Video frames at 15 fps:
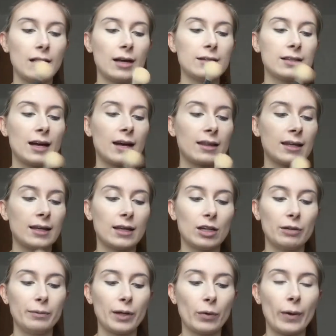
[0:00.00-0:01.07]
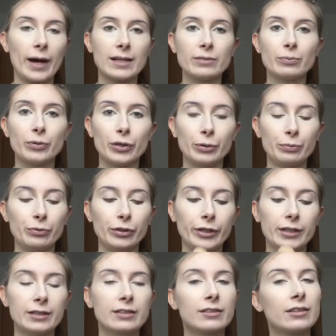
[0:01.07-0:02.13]
as I think it'll be quite
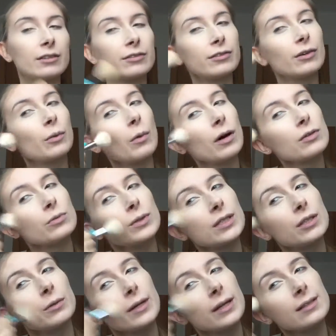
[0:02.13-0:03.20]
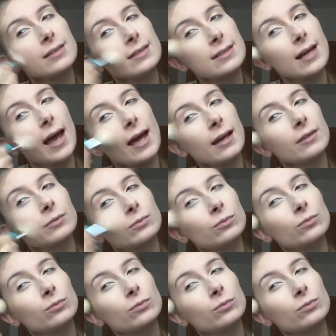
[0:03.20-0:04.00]
appropriate for what we're doing today.